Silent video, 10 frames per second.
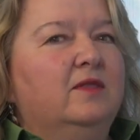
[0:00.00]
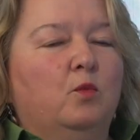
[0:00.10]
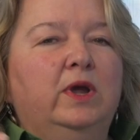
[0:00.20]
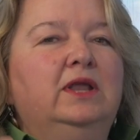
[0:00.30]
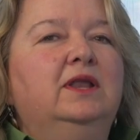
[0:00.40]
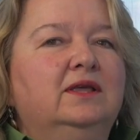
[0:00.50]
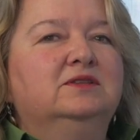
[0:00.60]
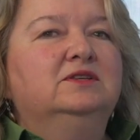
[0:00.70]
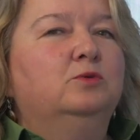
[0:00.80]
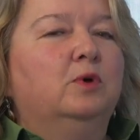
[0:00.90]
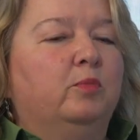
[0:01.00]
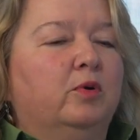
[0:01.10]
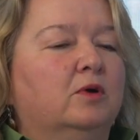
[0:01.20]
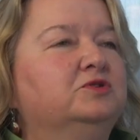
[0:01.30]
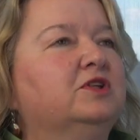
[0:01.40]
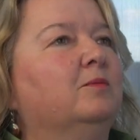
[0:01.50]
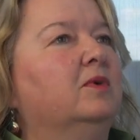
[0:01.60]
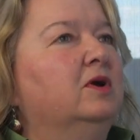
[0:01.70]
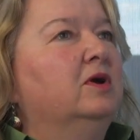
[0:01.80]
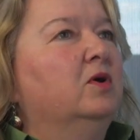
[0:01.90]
we need to approach them